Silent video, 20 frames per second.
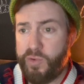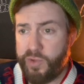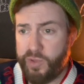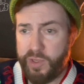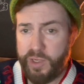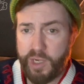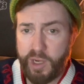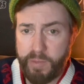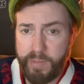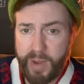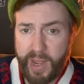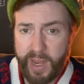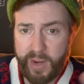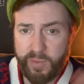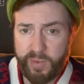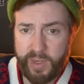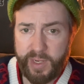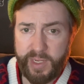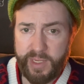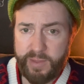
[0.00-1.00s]
You can come back
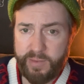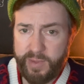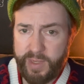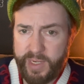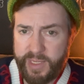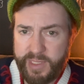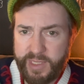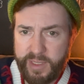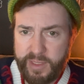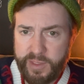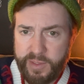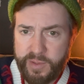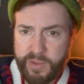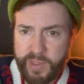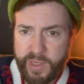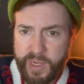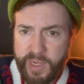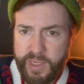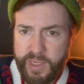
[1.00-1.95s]
when I tell you, okay?